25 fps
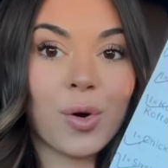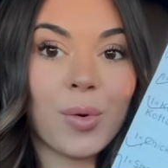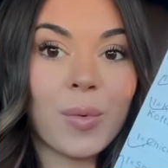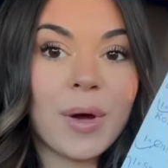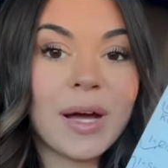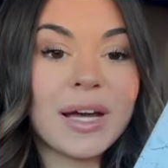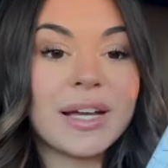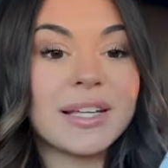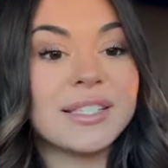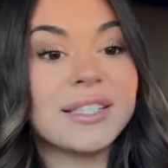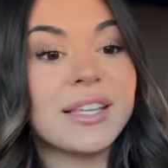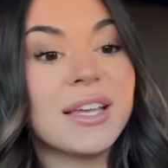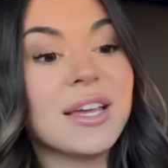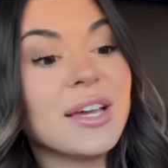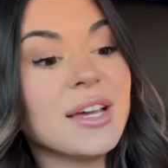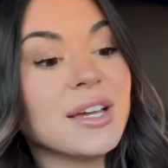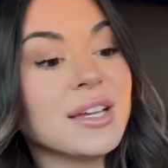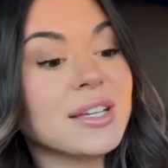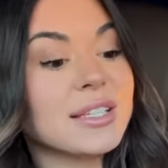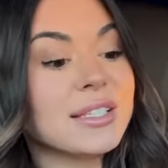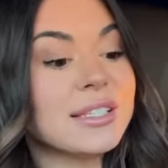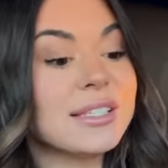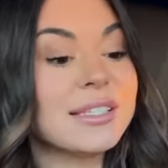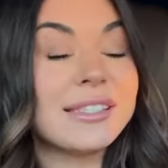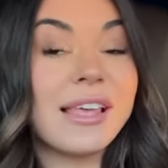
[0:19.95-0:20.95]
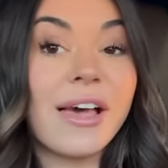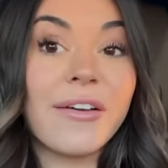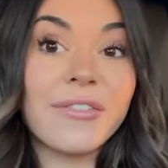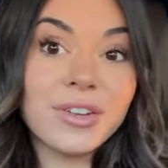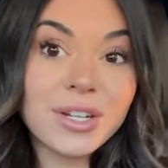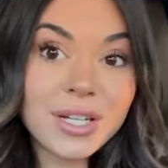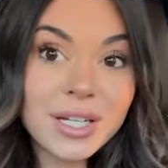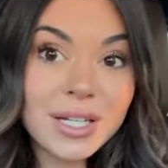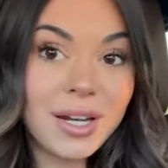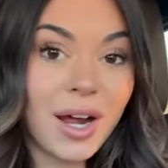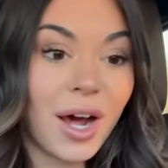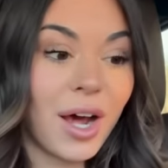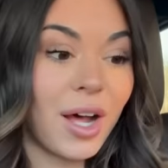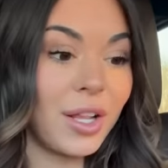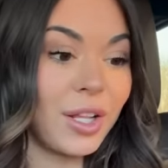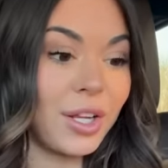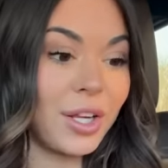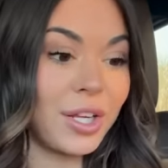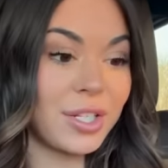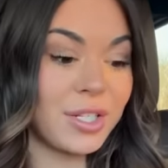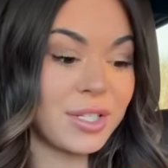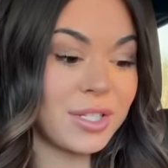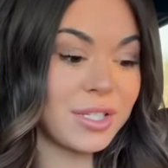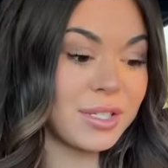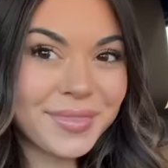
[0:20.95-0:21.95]
was
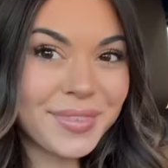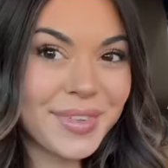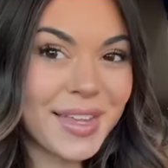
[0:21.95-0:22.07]
$70.